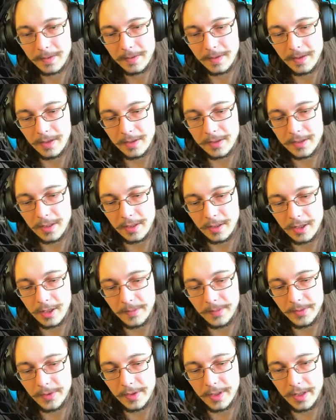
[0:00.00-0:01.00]
I just need a
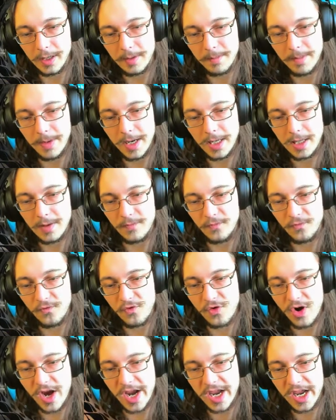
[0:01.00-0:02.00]
couple, then I can make them
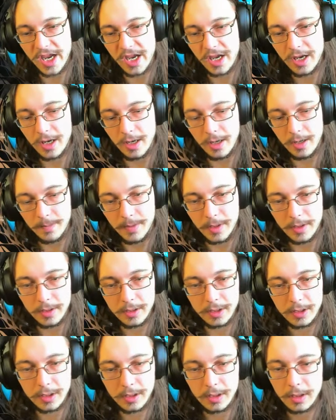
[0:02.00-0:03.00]
frick a
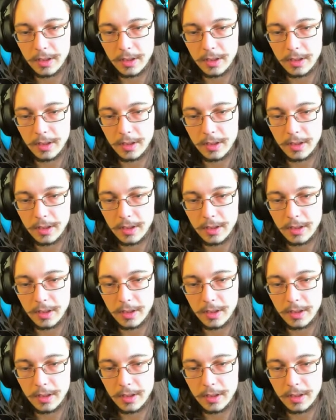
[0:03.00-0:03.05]
bunch.